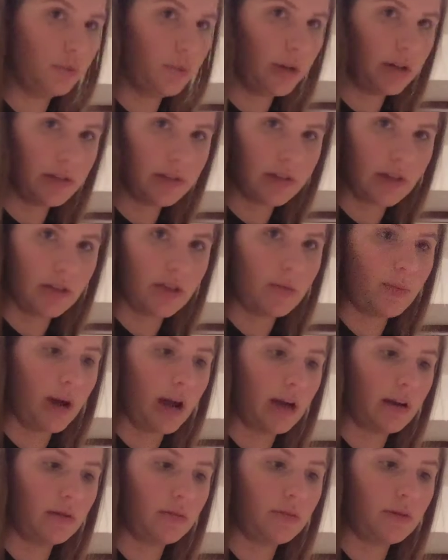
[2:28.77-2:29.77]
one is on the
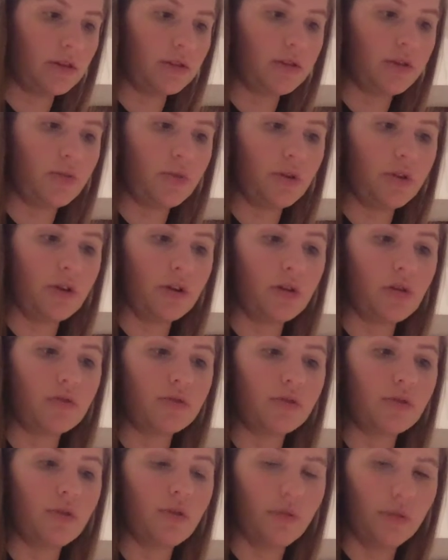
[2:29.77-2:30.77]
bottom is the one that
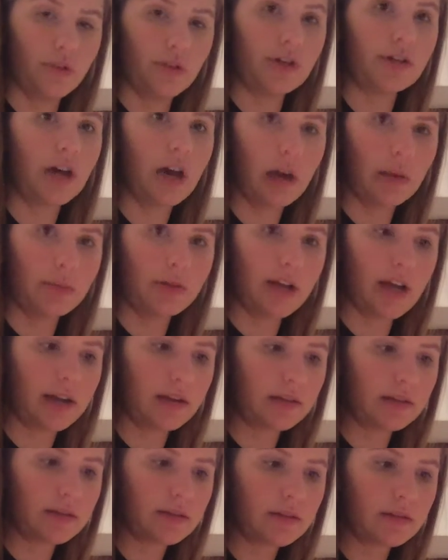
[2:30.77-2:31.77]
goes over the top
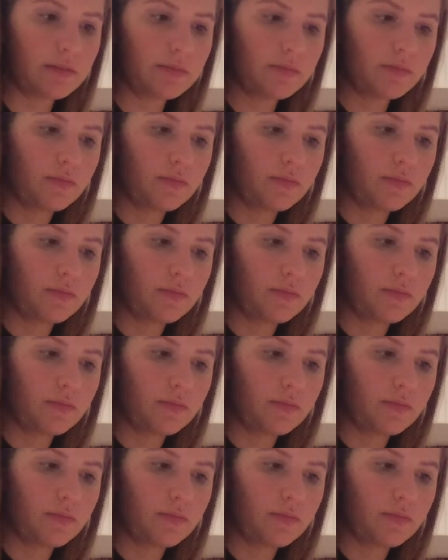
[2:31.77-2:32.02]
next.